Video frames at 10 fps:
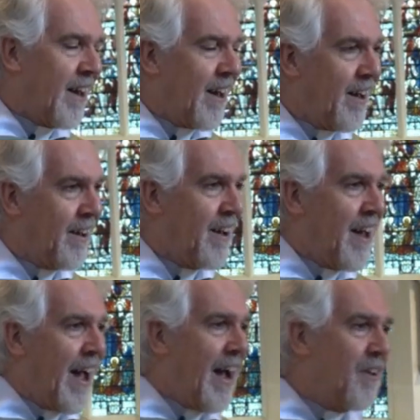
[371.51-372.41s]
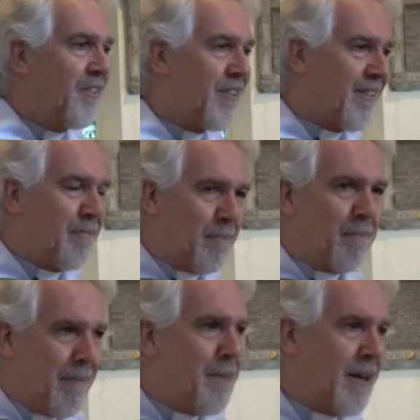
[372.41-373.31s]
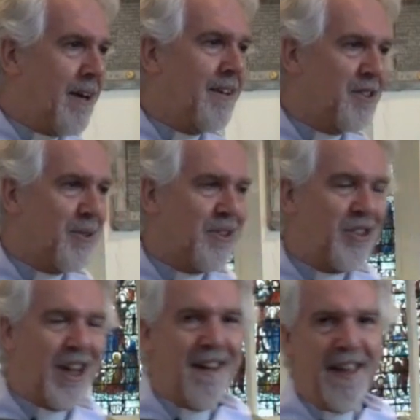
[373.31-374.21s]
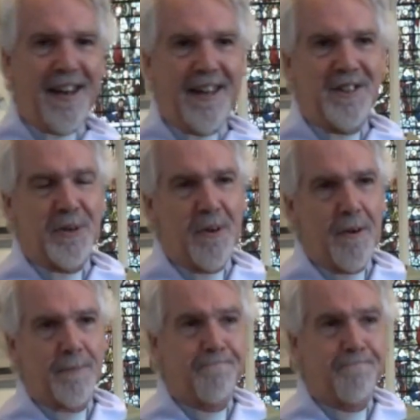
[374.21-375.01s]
And maybe I'll ask you to share that later on.